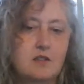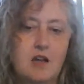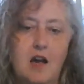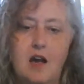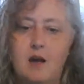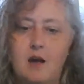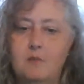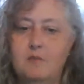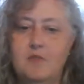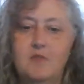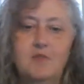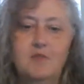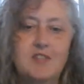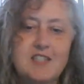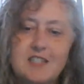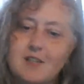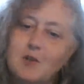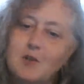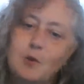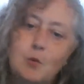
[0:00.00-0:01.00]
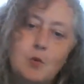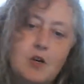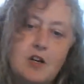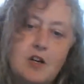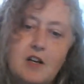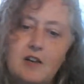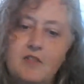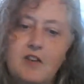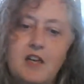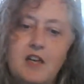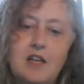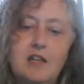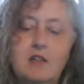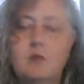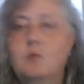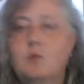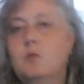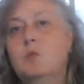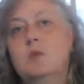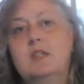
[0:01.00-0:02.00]
um, the physical work of it
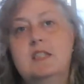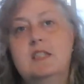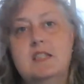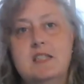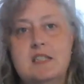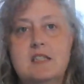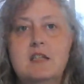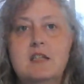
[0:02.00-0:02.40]
was